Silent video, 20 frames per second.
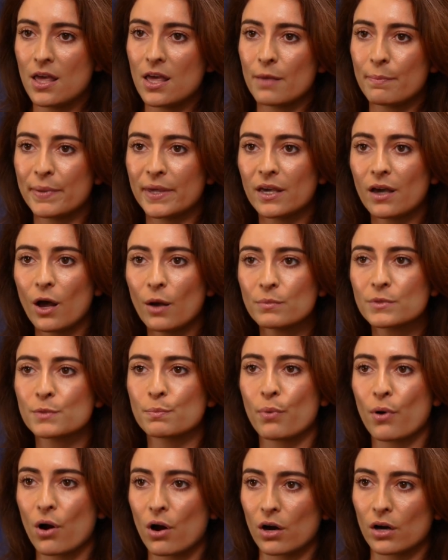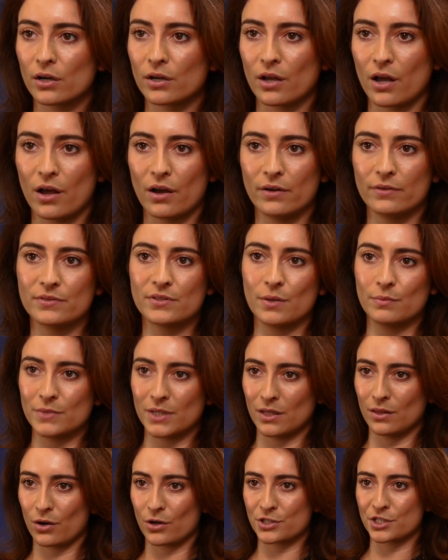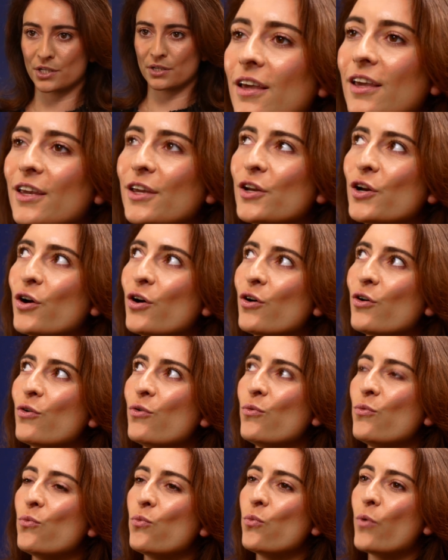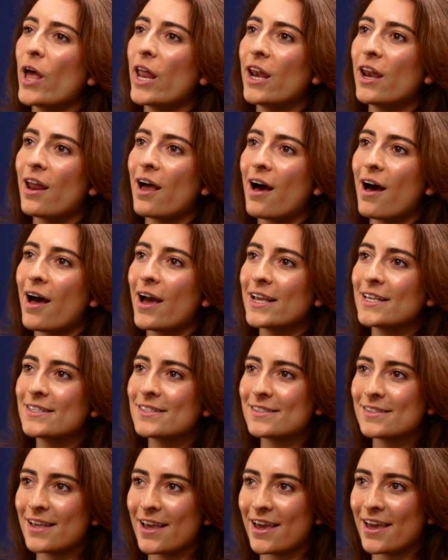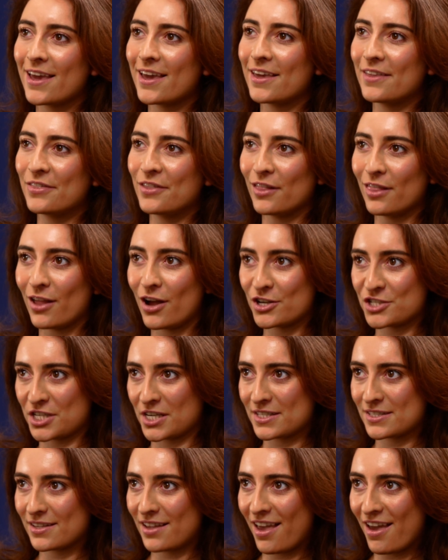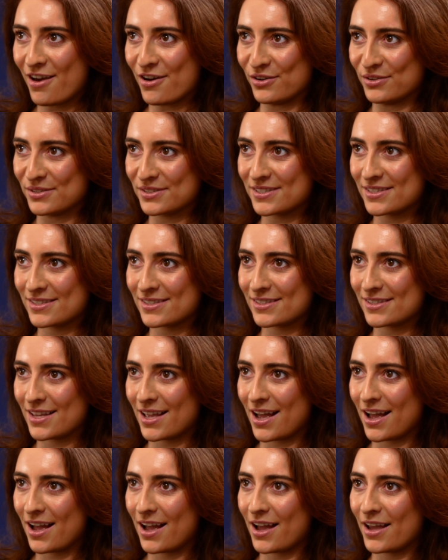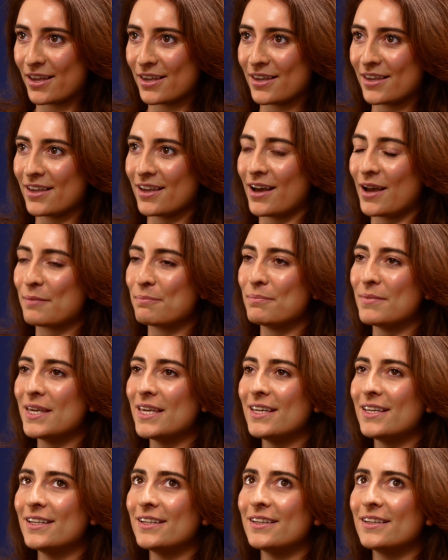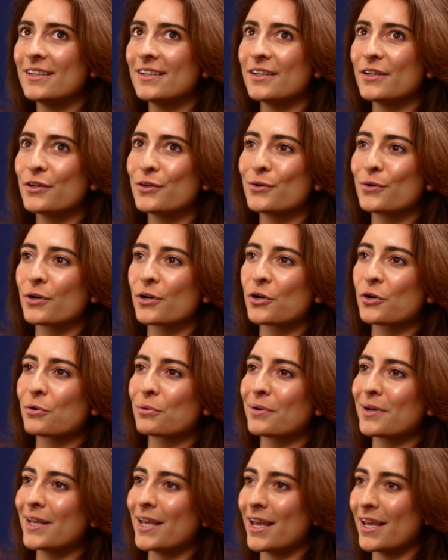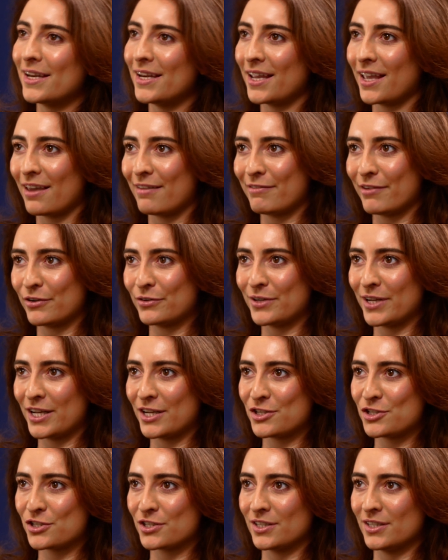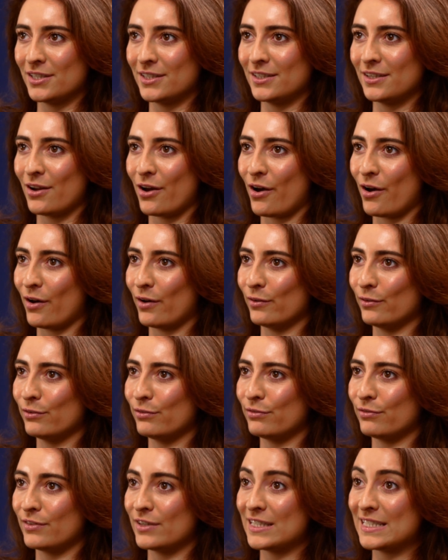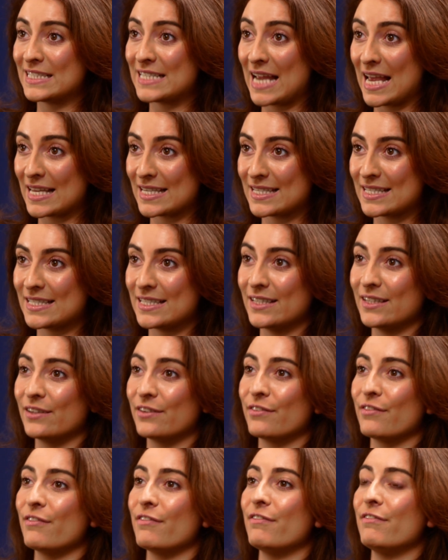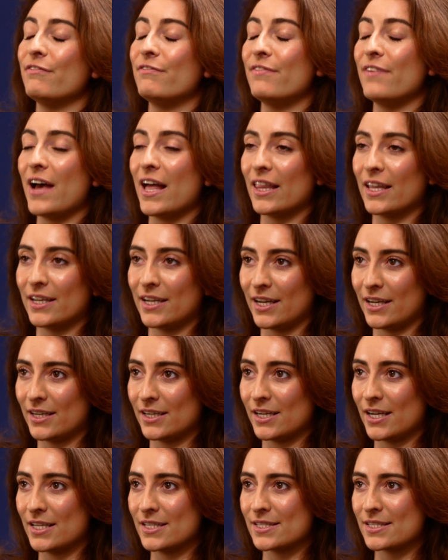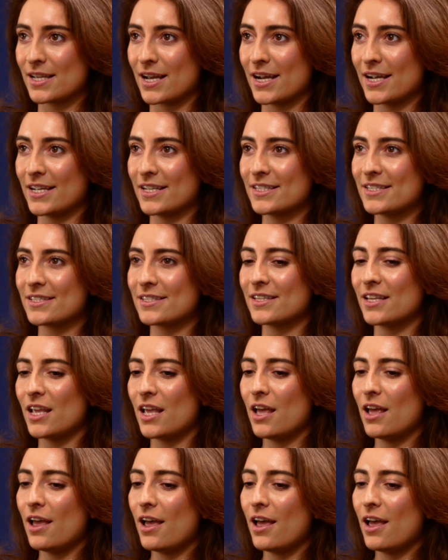it becomes part of something larger. When I say the logic scales, I mean, you're creating a foundation of tested, validated insights